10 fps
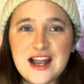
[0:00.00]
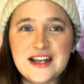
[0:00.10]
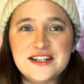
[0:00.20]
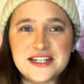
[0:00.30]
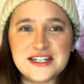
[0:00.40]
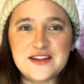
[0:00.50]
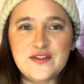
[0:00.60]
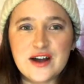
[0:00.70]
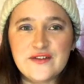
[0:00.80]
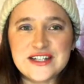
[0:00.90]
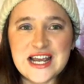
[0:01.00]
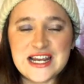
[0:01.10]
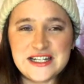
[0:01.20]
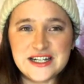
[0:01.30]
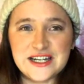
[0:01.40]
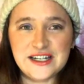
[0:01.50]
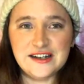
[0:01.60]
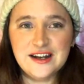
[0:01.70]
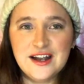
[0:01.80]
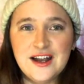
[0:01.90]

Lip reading: And 65 is 18.